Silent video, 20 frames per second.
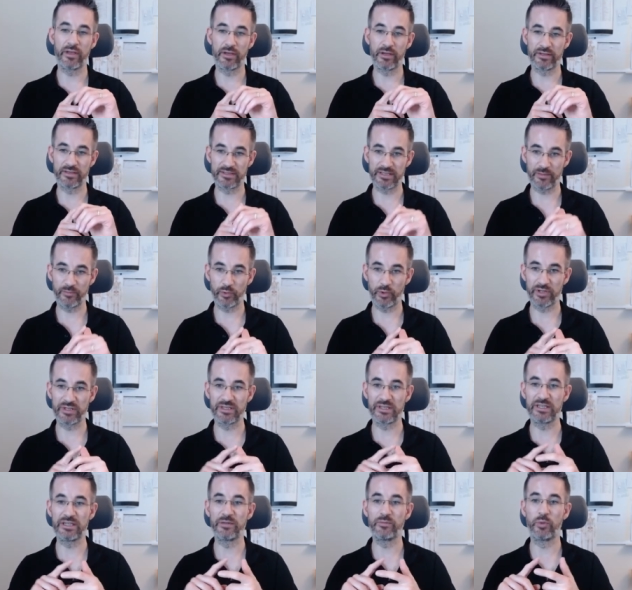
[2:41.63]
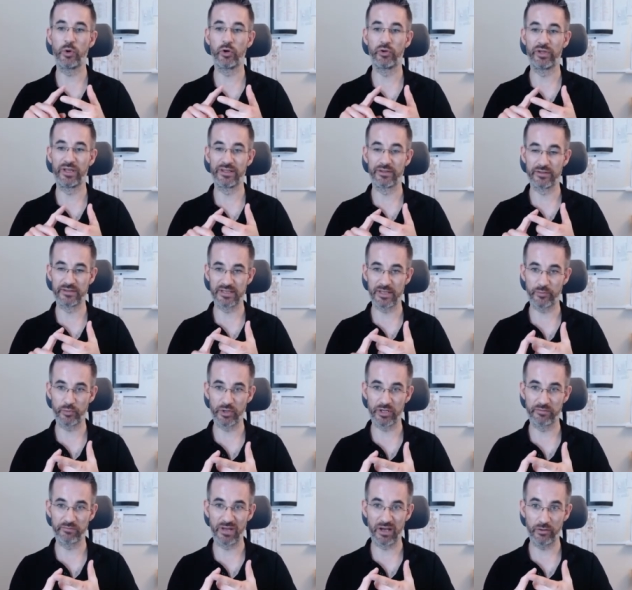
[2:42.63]
a separate keyboard and a
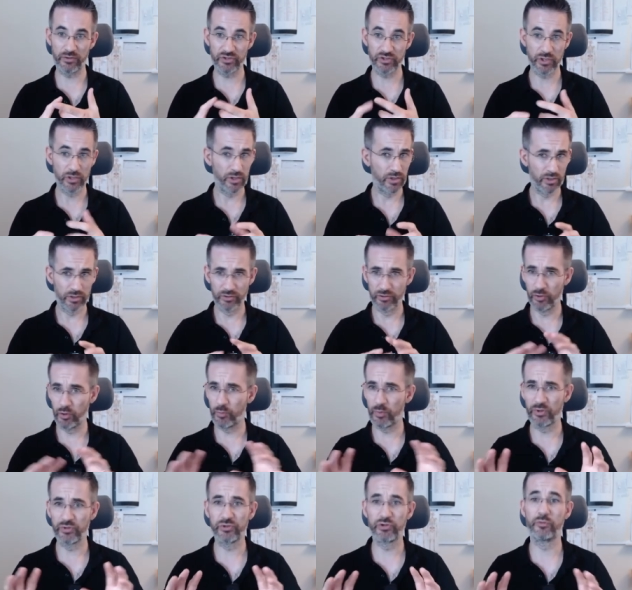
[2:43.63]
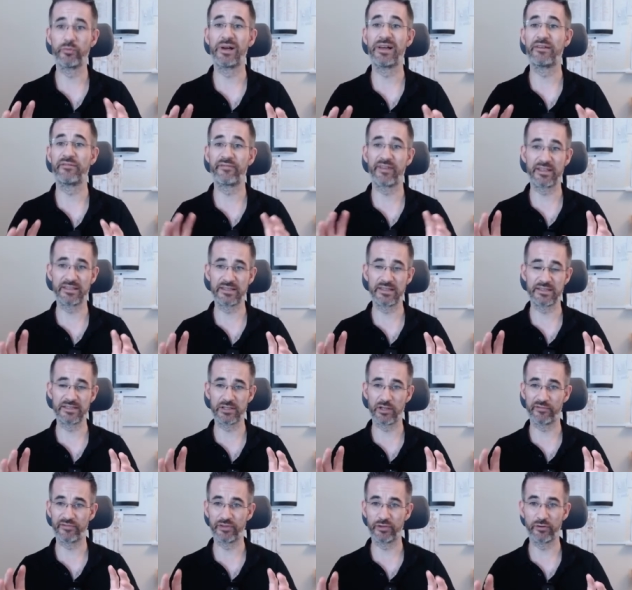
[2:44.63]
separate mouse no point to buy fancy
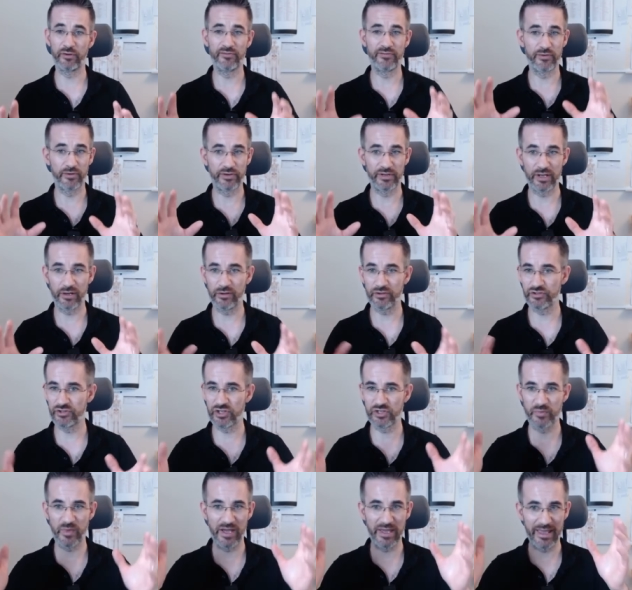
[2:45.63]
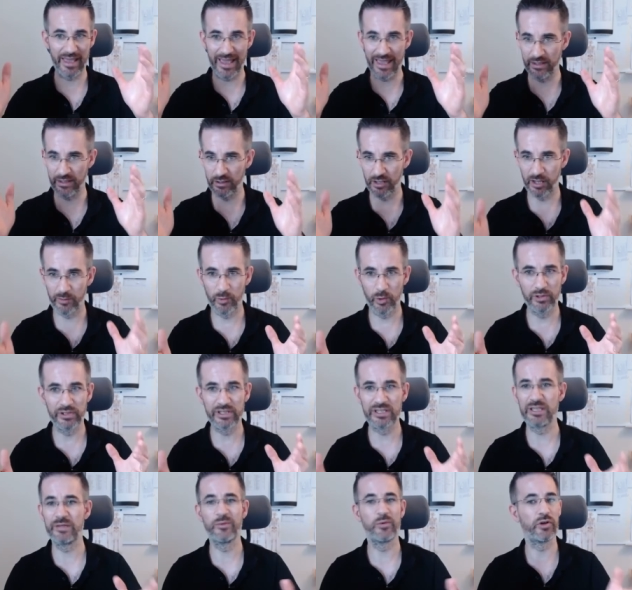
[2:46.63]
stuff, you know. For now, just buy a normal
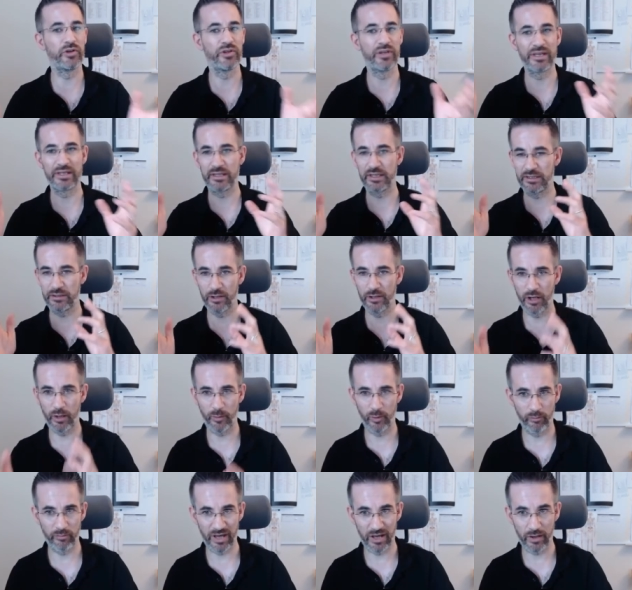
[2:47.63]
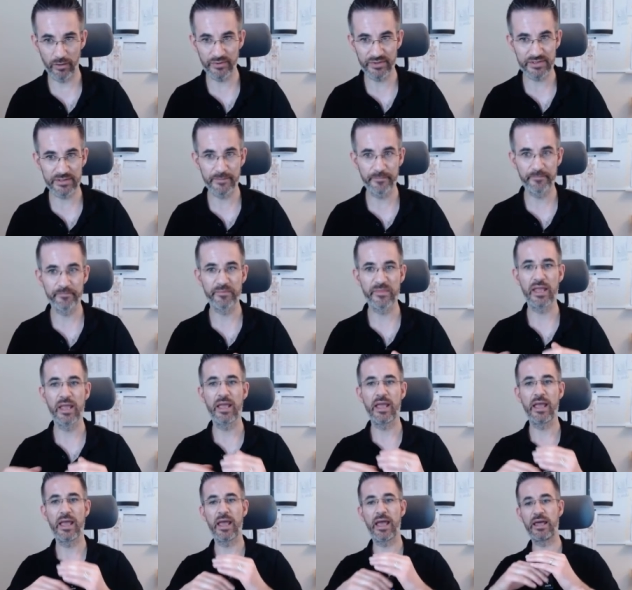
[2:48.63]
keyboard and a normal mouse
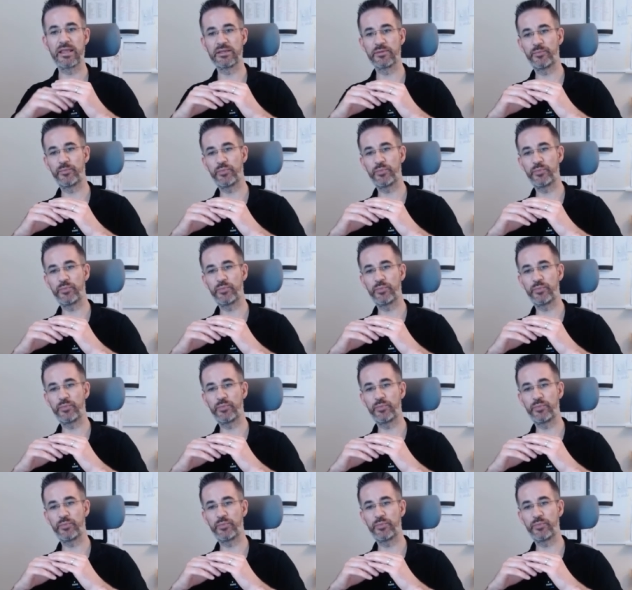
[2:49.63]
and